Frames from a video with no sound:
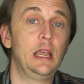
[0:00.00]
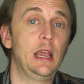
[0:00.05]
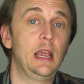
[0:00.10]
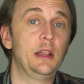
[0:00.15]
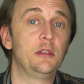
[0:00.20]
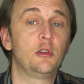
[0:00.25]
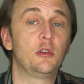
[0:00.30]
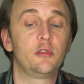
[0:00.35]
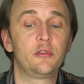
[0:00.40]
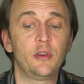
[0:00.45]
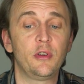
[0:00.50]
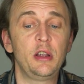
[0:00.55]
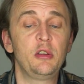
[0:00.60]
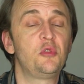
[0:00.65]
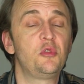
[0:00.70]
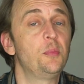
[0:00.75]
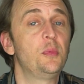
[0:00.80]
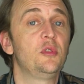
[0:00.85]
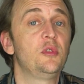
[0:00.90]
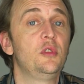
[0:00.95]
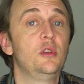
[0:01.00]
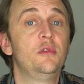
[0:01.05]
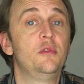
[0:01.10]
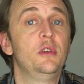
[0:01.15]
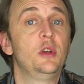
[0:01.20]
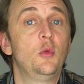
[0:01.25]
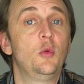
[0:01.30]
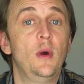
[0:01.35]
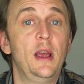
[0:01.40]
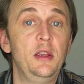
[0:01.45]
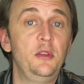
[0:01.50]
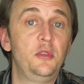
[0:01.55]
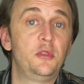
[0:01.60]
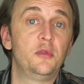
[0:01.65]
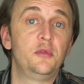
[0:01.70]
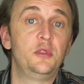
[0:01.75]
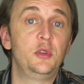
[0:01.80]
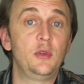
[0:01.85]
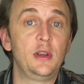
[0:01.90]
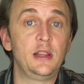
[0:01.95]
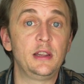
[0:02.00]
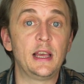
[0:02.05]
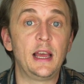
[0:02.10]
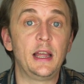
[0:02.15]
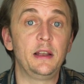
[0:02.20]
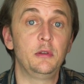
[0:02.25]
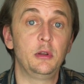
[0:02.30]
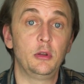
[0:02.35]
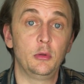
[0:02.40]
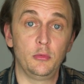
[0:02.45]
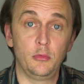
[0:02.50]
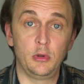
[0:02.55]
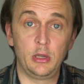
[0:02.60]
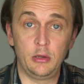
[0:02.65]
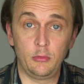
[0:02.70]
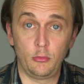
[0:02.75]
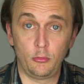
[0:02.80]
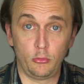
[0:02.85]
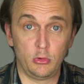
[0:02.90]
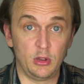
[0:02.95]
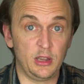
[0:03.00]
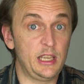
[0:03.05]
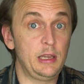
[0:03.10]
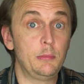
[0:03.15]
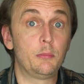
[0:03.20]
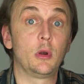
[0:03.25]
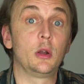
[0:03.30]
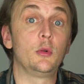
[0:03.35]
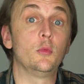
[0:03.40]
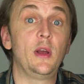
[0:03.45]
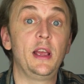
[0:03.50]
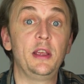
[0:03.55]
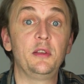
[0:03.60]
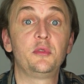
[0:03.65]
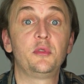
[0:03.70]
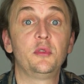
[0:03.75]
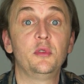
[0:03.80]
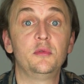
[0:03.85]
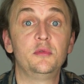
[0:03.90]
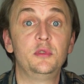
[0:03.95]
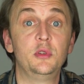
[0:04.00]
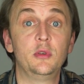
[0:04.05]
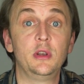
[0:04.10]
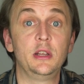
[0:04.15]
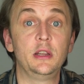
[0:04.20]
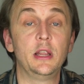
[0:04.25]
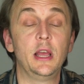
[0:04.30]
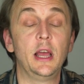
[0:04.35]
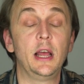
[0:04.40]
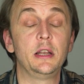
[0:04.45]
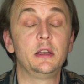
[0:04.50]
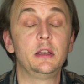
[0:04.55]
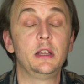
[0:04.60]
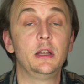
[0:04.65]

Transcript: And there's very specific ways of doing that, Libran ways of doing that.